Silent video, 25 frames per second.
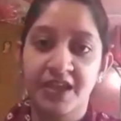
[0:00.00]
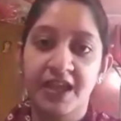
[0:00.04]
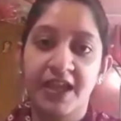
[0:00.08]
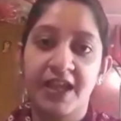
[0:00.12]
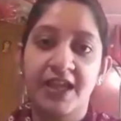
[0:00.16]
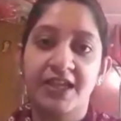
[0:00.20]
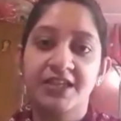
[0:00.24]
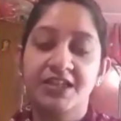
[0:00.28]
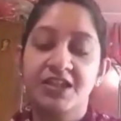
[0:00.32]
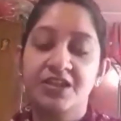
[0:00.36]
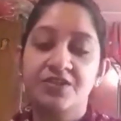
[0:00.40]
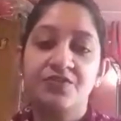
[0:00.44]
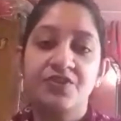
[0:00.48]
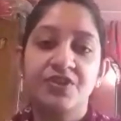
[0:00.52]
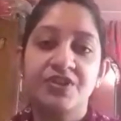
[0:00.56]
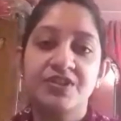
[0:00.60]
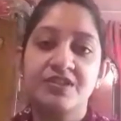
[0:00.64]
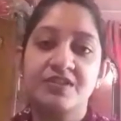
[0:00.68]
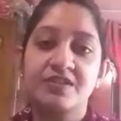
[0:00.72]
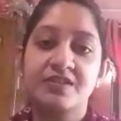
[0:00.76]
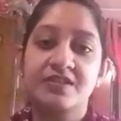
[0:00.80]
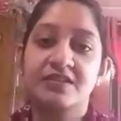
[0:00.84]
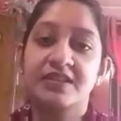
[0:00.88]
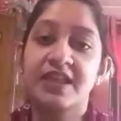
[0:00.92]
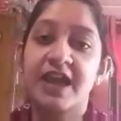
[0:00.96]
And he
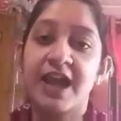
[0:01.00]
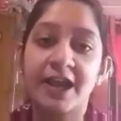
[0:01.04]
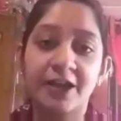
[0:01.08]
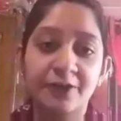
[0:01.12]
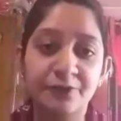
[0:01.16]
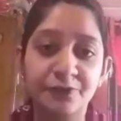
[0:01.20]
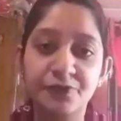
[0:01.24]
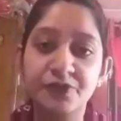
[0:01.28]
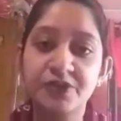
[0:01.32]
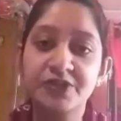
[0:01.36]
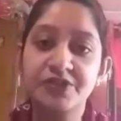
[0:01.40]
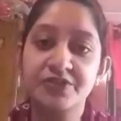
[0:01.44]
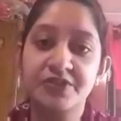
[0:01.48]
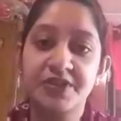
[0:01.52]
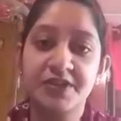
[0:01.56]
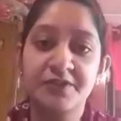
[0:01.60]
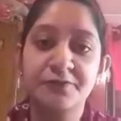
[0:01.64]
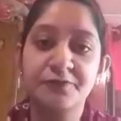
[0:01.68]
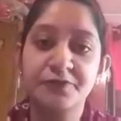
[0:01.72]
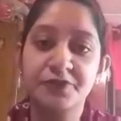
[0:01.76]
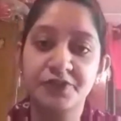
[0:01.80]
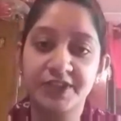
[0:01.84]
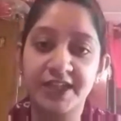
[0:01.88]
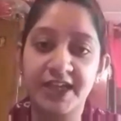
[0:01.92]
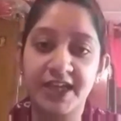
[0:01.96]
was thankful to
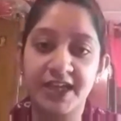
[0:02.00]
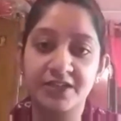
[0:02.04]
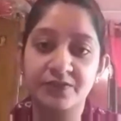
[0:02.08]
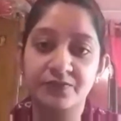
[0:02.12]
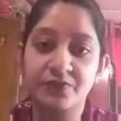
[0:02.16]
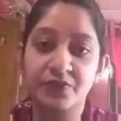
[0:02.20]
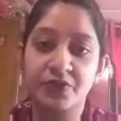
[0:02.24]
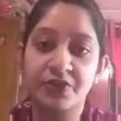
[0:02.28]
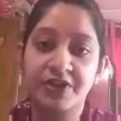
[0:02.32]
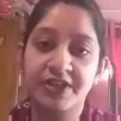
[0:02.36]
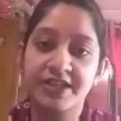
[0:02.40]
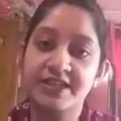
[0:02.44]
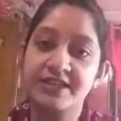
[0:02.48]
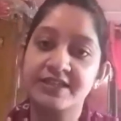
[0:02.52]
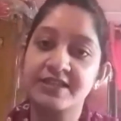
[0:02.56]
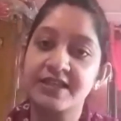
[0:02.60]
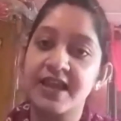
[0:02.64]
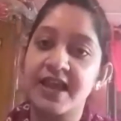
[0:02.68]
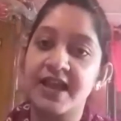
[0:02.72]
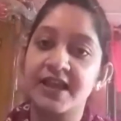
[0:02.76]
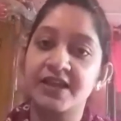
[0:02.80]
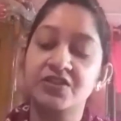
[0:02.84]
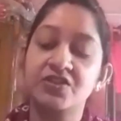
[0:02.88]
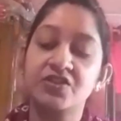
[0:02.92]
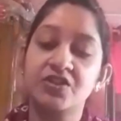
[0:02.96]
him for that, for his
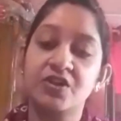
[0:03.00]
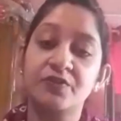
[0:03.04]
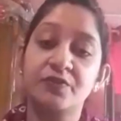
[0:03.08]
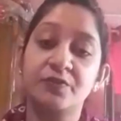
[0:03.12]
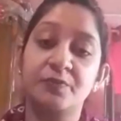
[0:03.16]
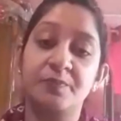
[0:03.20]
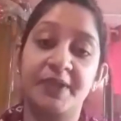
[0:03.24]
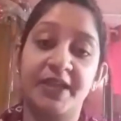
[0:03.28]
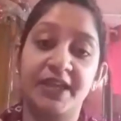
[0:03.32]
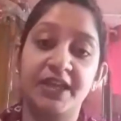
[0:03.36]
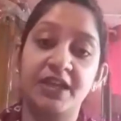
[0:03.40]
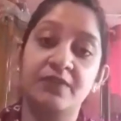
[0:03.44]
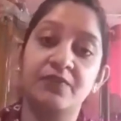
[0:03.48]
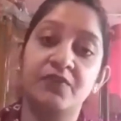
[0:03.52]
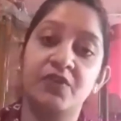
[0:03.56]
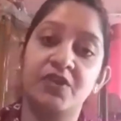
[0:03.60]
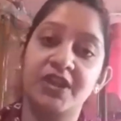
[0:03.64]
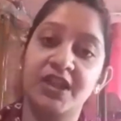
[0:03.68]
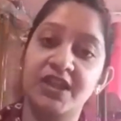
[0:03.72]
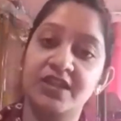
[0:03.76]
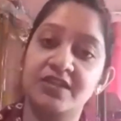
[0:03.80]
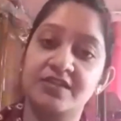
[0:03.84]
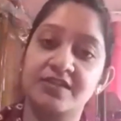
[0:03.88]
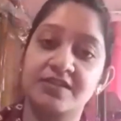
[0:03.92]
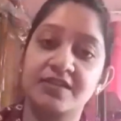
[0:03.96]
act of
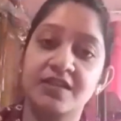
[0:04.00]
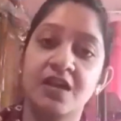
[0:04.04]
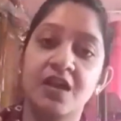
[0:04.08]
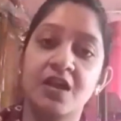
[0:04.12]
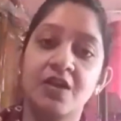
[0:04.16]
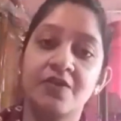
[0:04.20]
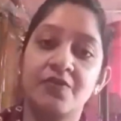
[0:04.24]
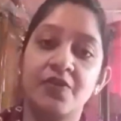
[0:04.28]
benevolence,